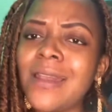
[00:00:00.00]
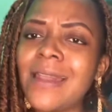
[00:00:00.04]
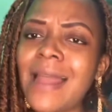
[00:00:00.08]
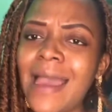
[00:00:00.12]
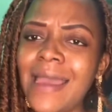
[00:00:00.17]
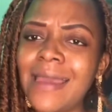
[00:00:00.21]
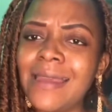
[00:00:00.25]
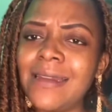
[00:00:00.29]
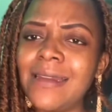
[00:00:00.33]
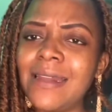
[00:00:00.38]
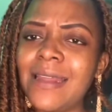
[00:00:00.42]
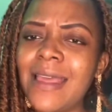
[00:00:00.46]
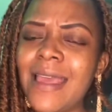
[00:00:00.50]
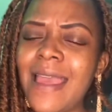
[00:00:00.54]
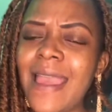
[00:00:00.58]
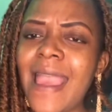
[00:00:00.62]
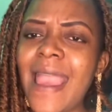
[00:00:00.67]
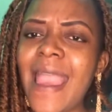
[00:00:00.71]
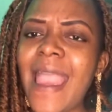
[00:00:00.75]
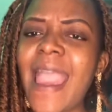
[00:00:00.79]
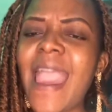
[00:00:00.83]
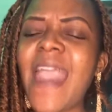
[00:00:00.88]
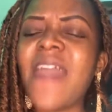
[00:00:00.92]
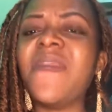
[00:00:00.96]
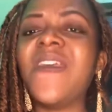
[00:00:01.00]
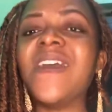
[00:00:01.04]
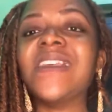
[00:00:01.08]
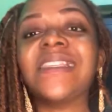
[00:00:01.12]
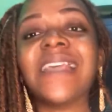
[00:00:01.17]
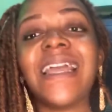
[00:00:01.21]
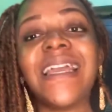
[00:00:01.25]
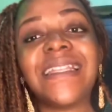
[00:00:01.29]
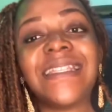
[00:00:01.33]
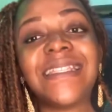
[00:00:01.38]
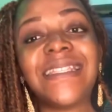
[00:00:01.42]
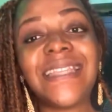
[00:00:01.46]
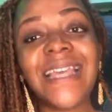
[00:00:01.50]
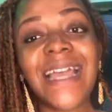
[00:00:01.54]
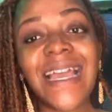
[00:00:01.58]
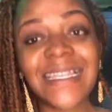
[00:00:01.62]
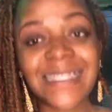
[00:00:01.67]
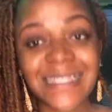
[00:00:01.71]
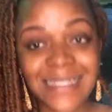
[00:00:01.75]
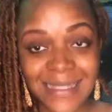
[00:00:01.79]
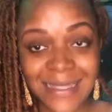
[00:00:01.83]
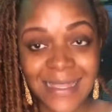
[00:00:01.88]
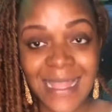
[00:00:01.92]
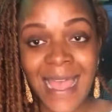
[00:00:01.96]
line and there's a
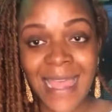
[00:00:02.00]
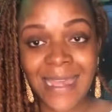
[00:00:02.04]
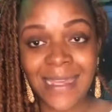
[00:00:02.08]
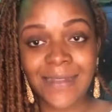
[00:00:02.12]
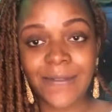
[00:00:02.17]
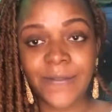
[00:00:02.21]
test line.